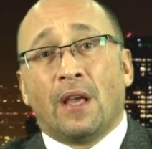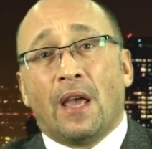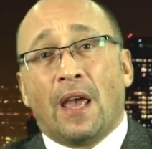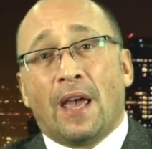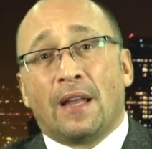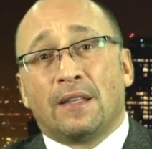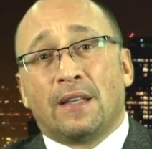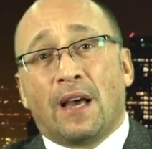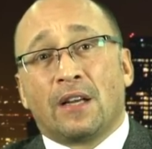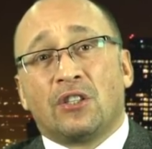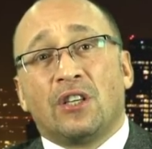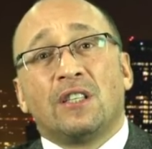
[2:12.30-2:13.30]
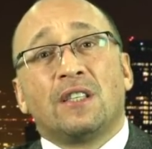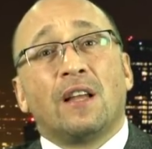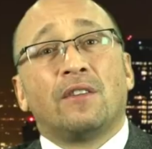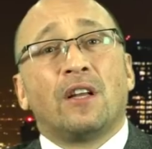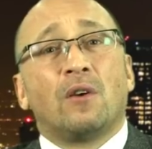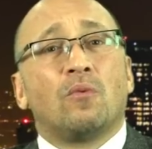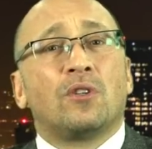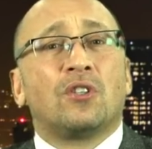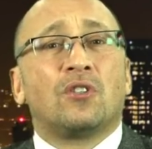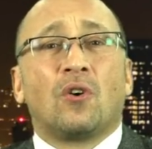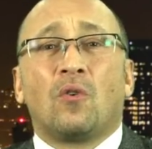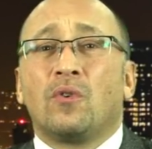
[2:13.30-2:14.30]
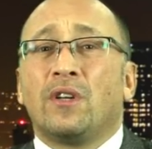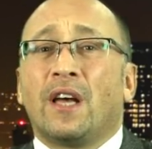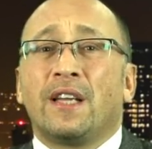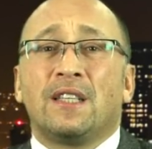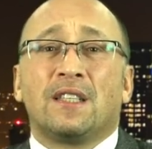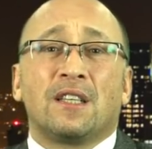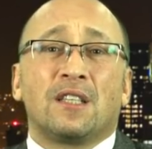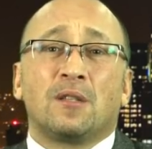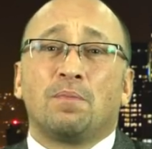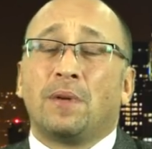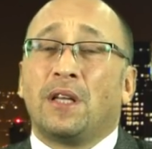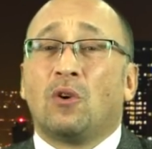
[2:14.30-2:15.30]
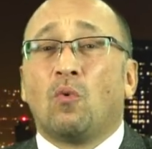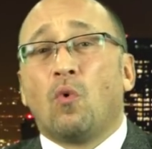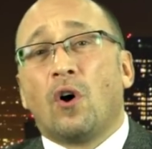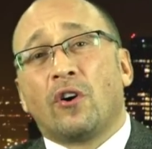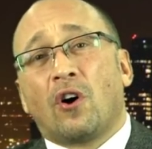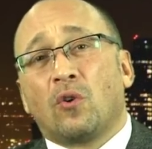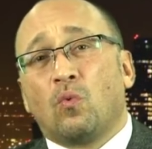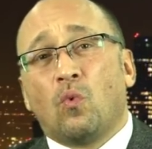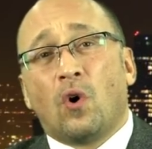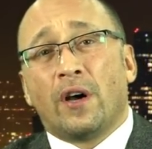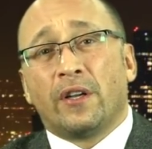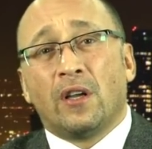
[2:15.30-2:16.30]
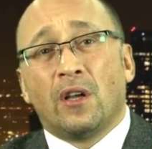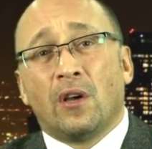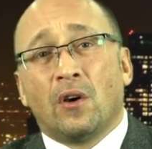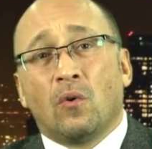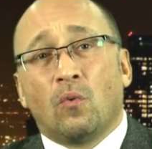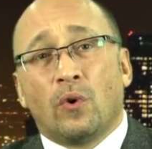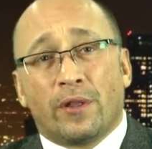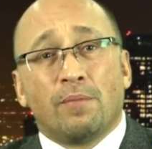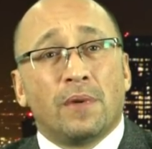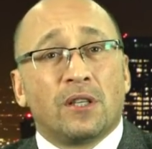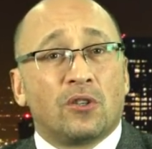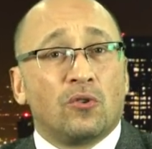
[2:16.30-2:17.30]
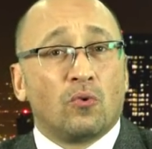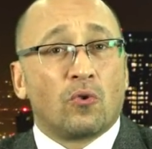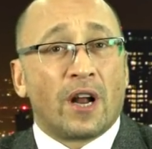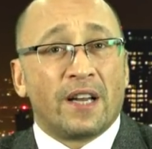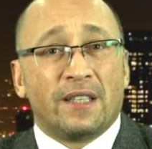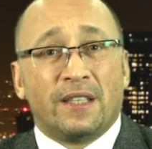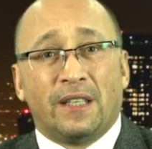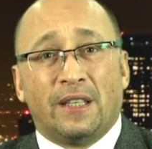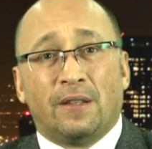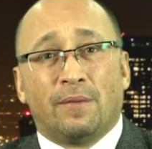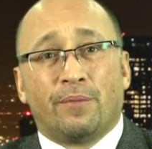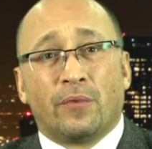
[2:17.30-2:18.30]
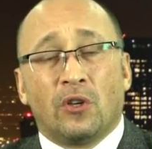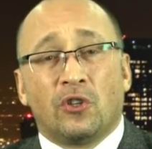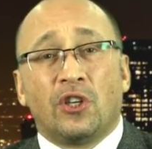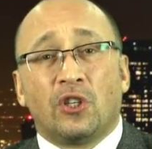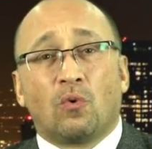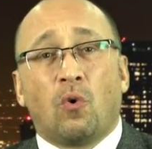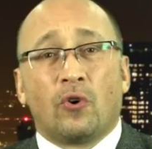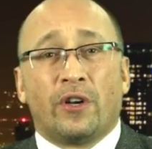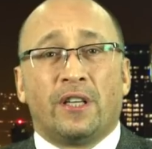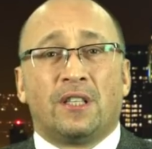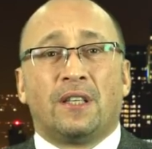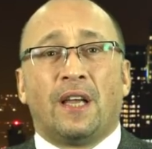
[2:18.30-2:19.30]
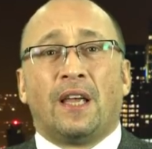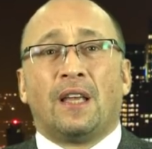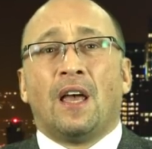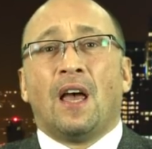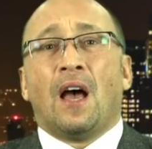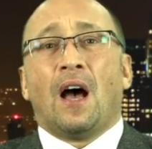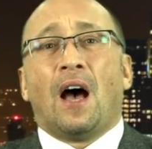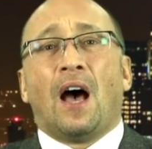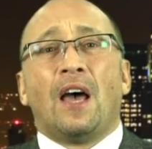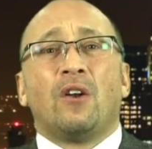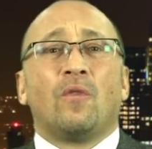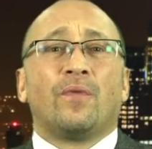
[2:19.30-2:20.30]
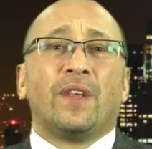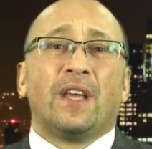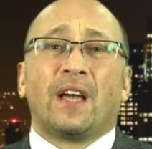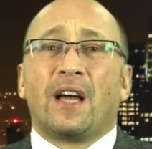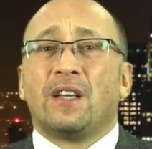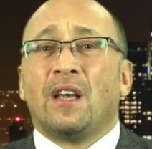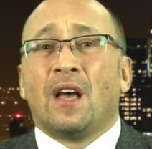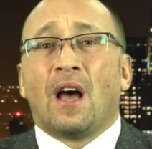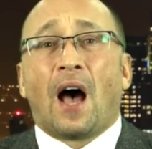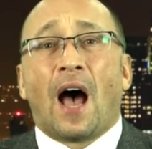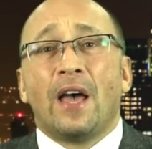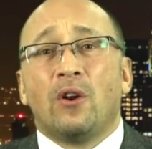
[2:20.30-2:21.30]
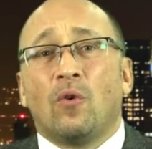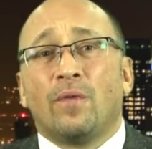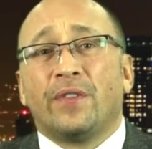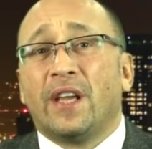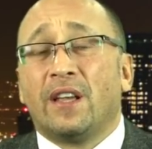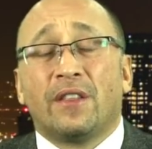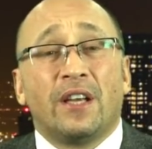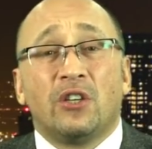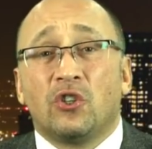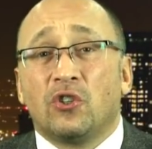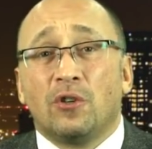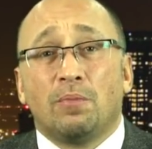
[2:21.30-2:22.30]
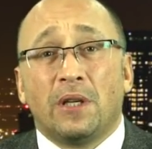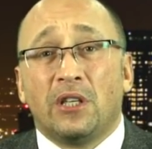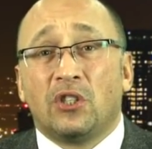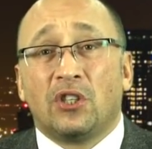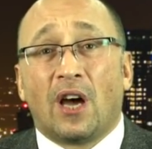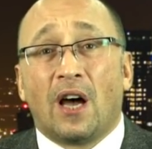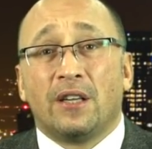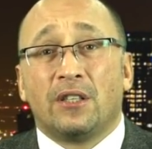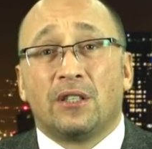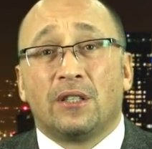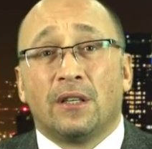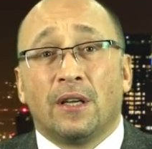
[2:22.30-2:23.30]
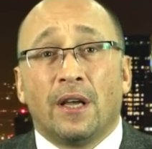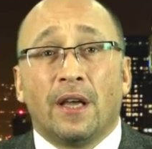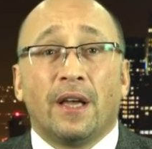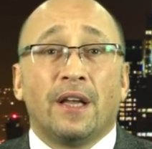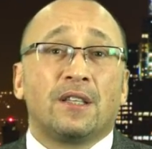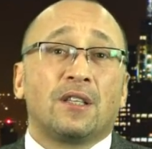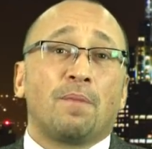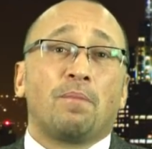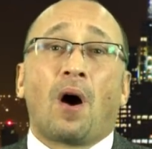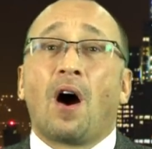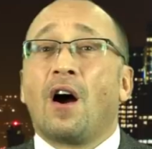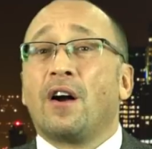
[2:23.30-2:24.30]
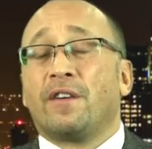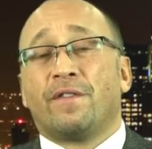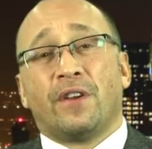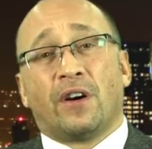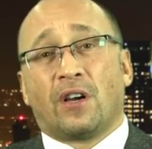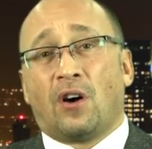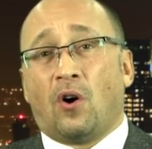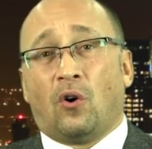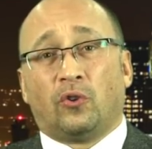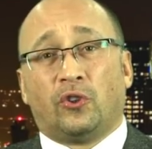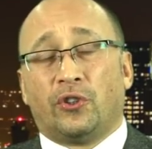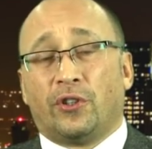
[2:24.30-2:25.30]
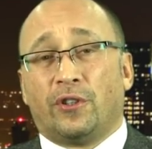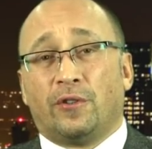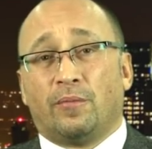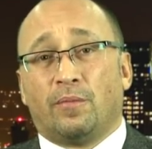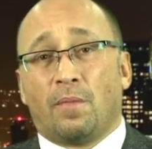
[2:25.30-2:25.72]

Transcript: and she said that it was so nice to speak one-on-one with Miss Nuruddin. She's quoted as saying, I don't think they should be judged. It's a part of their culture.